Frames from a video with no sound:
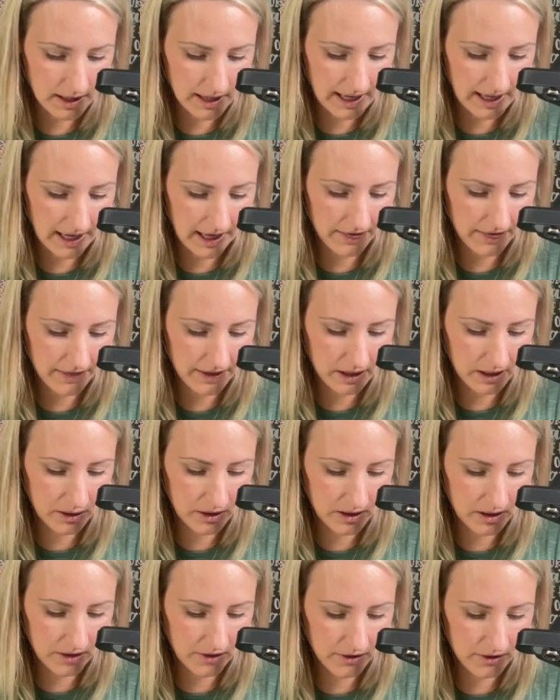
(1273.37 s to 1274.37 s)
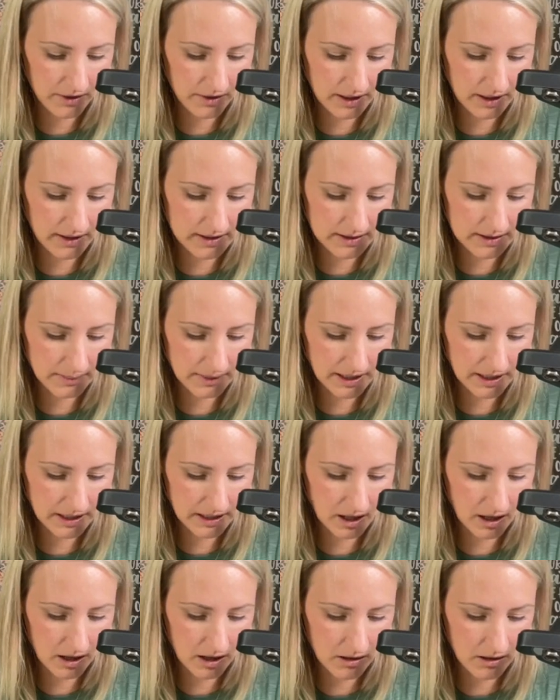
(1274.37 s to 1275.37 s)
And I think another thing that's making
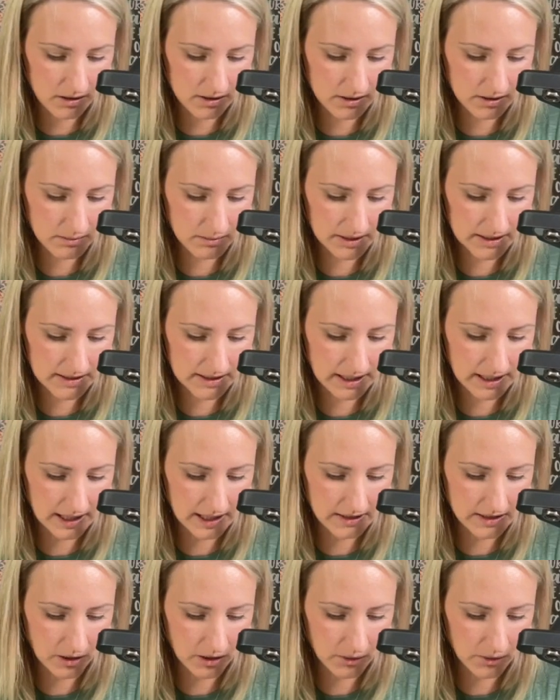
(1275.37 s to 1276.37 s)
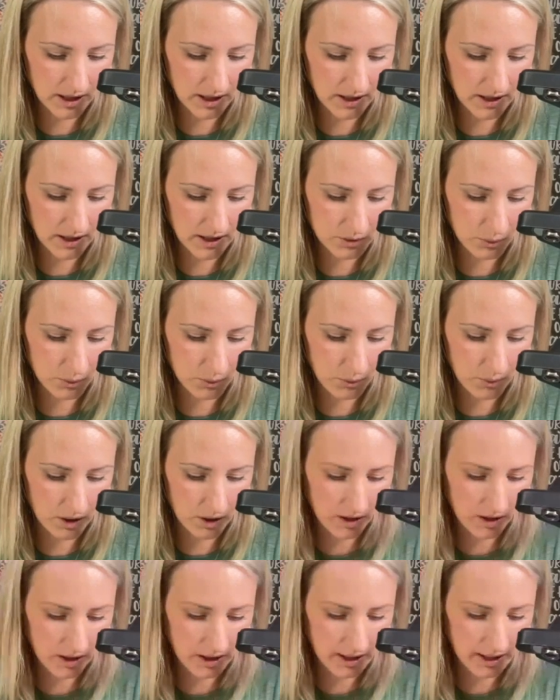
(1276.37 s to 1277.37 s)
it awesome is that I don't have to
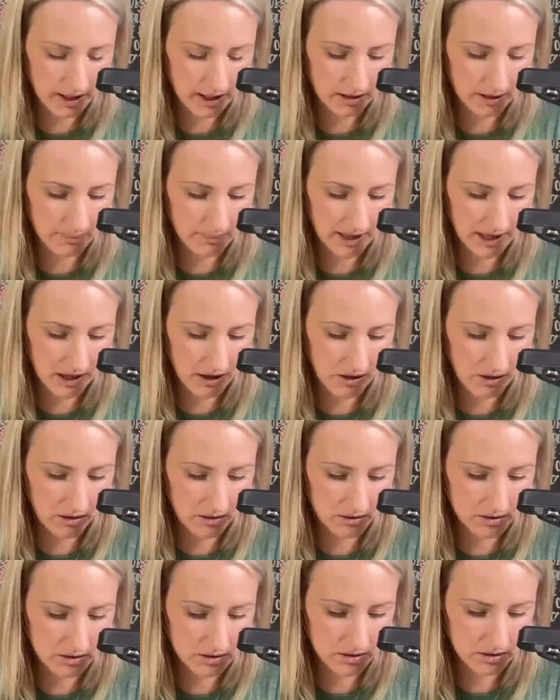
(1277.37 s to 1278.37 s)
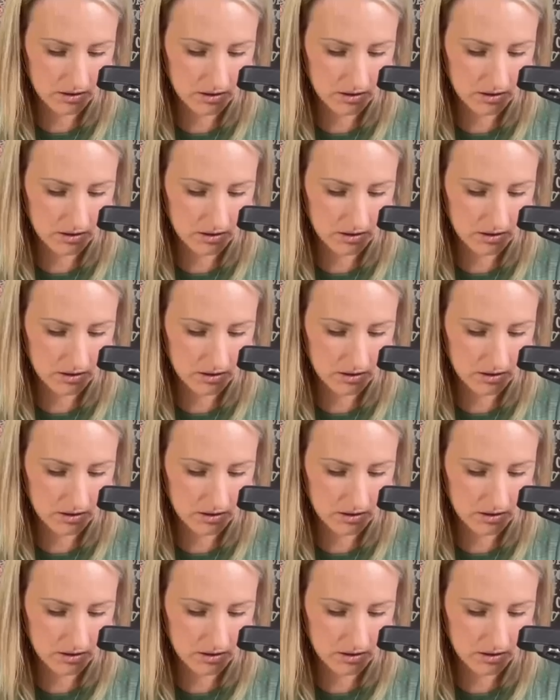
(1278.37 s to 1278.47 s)
worry about